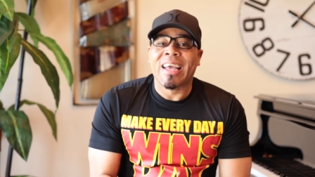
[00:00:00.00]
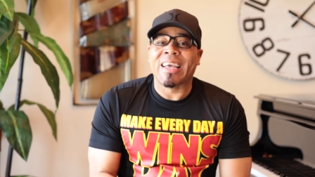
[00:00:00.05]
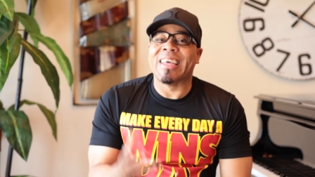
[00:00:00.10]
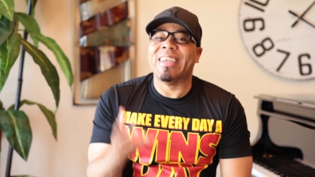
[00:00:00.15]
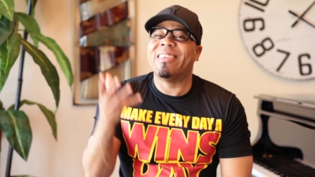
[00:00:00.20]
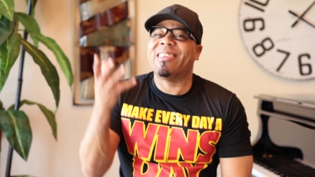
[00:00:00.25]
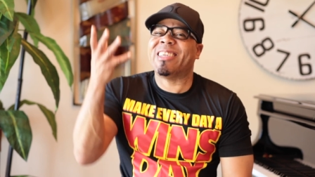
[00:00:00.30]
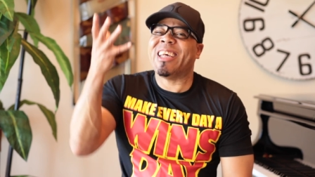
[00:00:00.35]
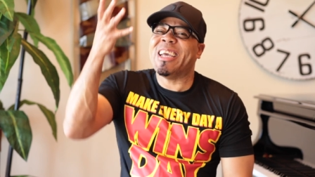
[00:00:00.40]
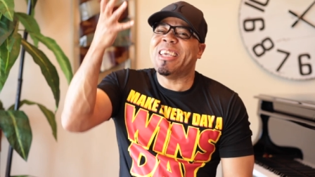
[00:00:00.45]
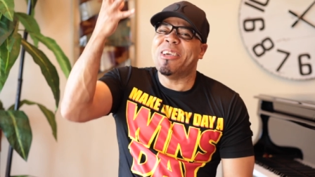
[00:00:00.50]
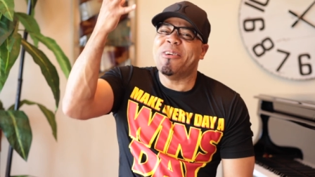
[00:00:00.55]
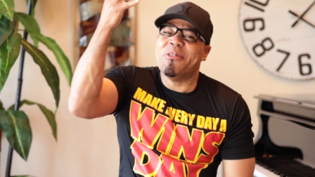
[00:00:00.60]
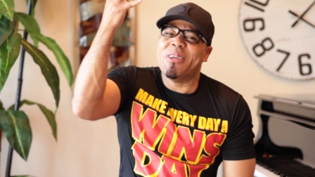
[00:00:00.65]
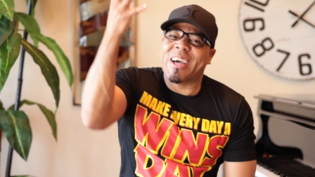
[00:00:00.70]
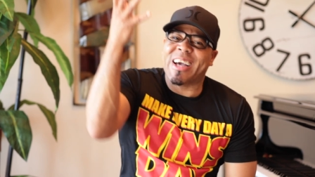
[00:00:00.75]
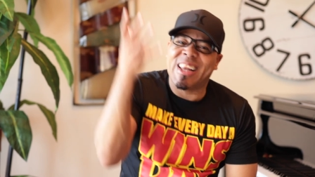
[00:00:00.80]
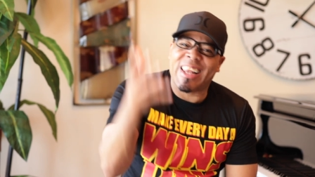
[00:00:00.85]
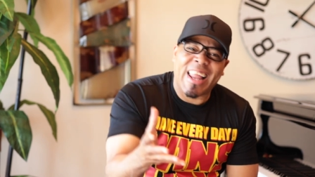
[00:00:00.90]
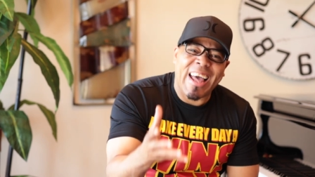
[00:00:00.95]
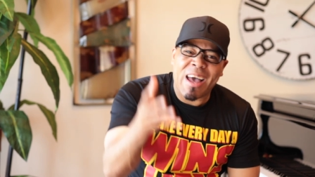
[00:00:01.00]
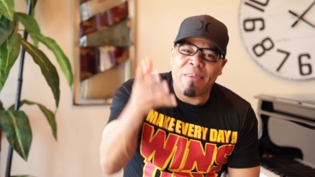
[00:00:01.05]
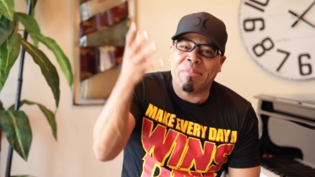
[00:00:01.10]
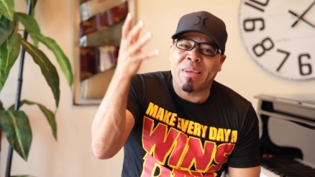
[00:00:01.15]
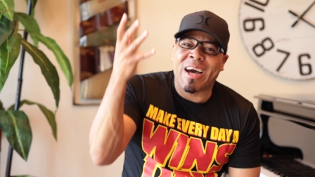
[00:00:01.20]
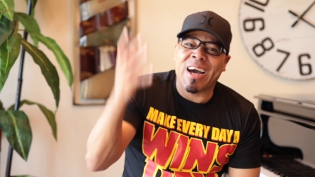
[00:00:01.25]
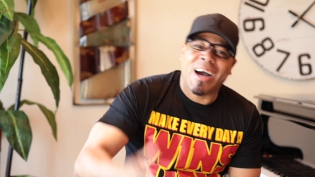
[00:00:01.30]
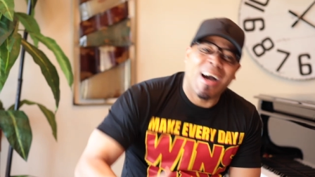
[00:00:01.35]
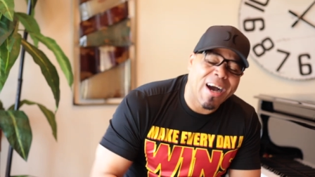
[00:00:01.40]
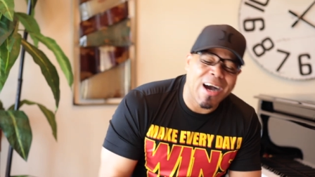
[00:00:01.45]
Continue to climb
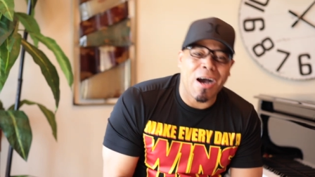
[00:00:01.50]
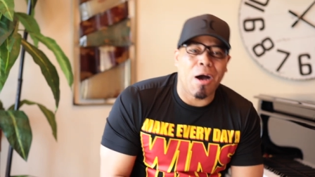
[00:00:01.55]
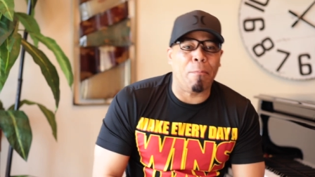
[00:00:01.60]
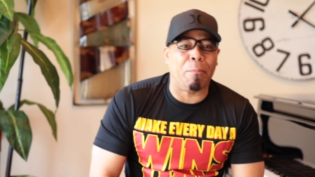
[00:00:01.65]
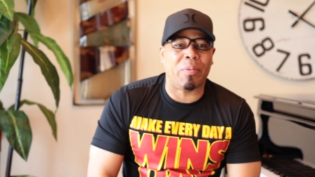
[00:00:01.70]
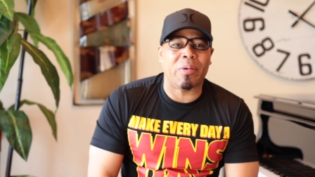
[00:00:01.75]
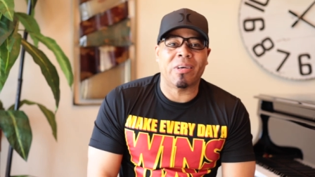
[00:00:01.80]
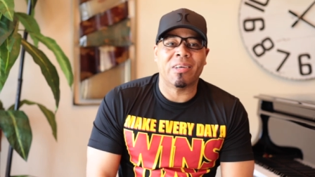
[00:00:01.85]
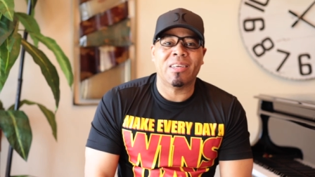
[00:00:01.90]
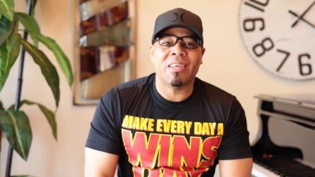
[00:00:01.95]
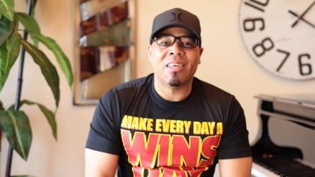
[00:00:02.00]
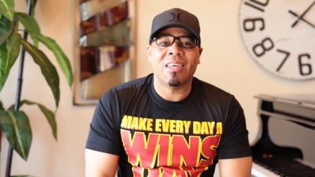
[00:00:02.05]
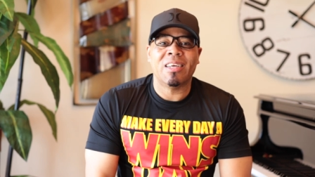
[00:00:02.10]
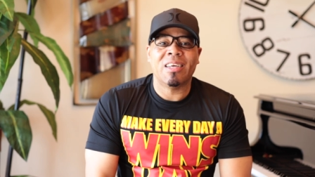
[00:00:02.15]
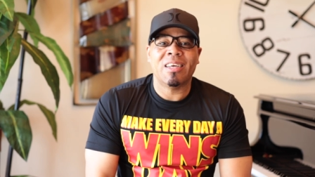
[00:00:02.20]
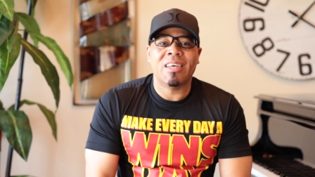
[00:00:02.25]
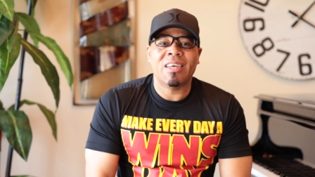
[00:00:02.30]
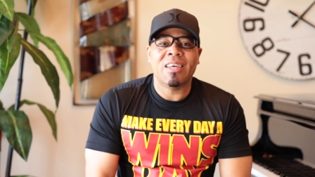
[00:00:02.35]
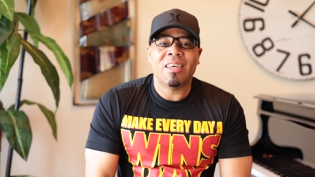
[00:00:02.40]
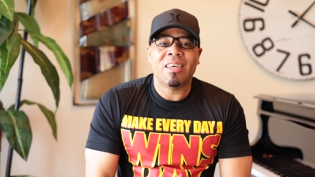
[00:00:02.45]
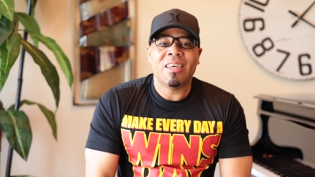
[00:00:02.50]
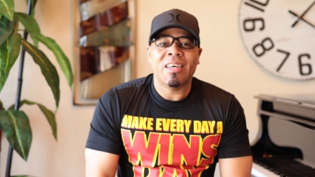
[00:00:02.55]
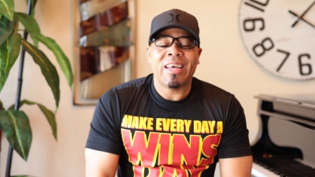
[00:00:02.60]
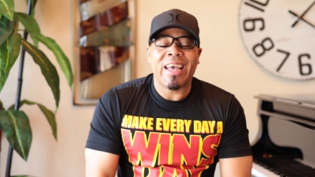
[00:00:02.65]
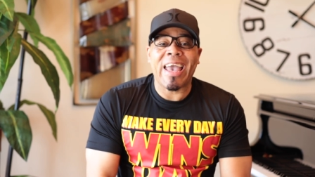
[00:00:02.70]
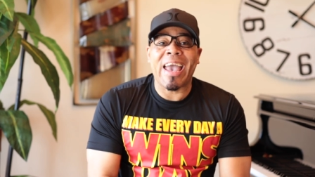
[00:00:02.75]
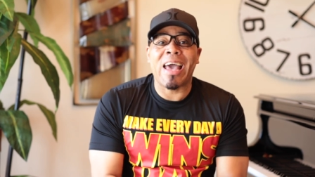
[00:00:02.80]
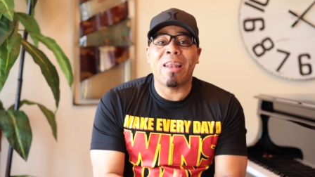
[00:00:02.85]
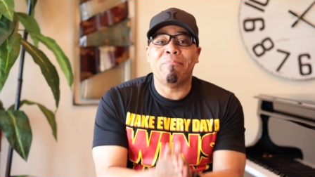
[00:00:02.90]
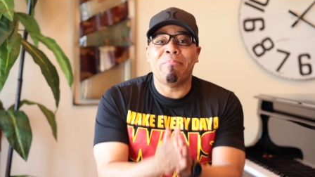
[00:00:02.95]
the hump
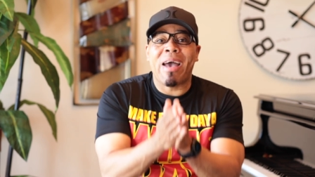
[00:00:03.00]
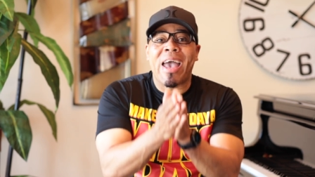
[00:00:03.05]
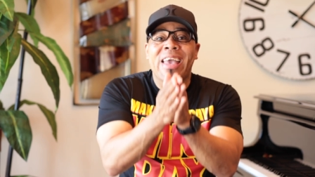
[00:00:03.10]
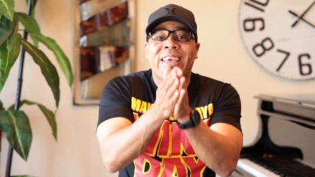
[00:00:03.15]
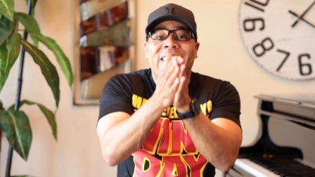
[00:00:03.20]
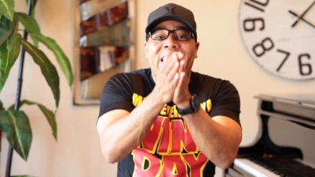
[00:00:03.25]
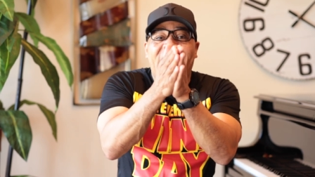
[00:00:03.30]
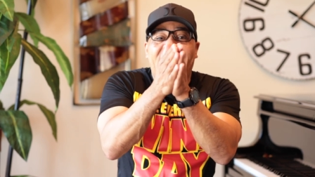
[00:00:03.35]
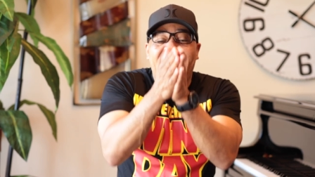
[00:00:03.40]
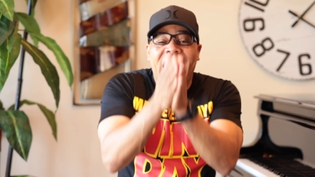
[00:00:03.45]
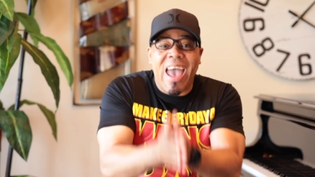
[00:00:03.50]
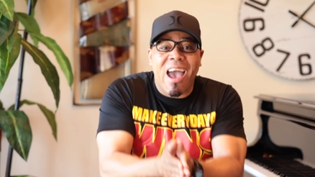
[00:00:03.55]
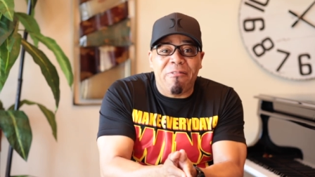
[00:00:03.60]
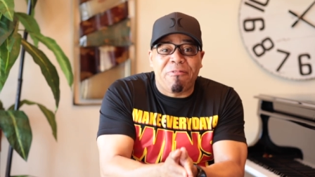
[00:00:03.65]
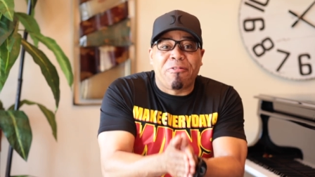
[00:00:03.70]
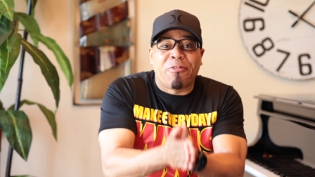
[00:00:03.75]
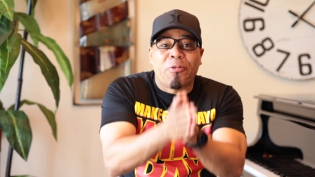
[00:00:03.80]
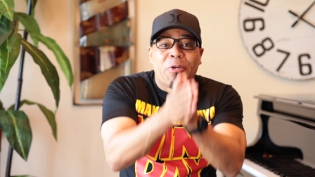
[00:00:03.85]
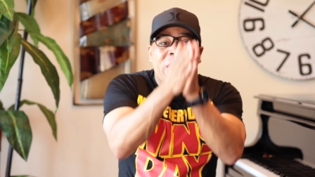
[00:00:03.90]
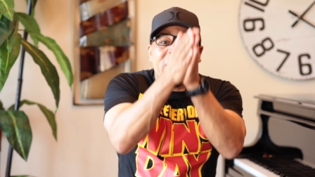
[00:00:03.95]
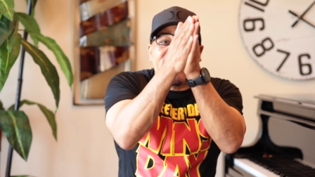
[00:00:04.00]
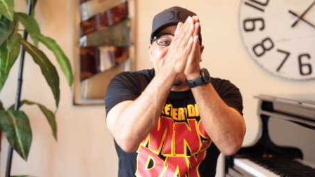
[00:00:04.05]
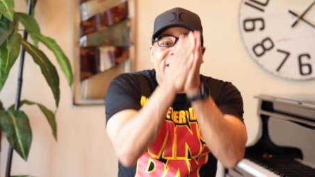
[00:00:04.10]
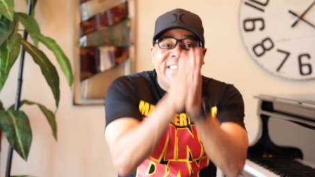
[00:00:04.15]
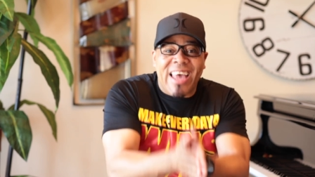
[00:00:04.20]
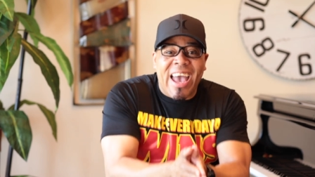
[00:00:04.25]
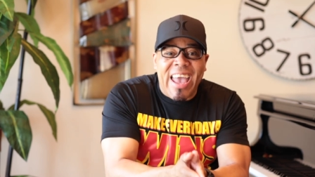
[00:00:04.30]
and make every